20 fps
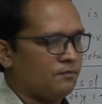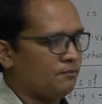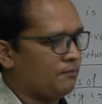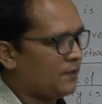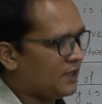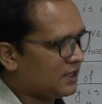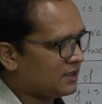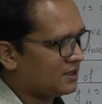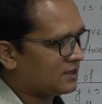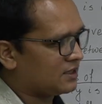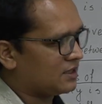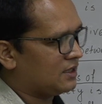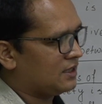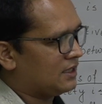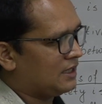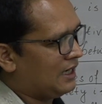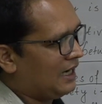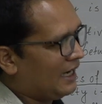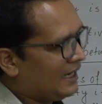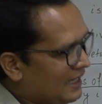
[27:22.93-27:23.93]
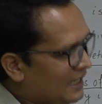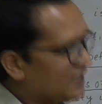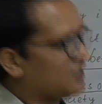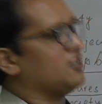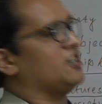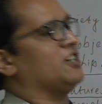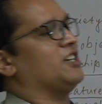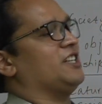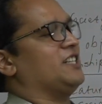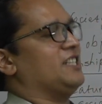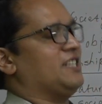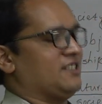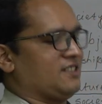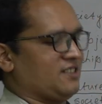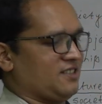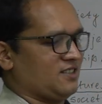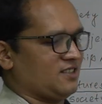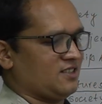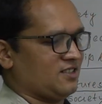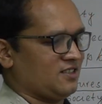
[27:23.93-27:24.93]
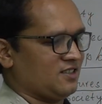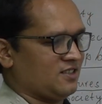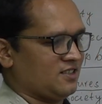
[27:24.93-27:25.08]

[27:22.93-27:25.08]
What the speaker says: but it continues.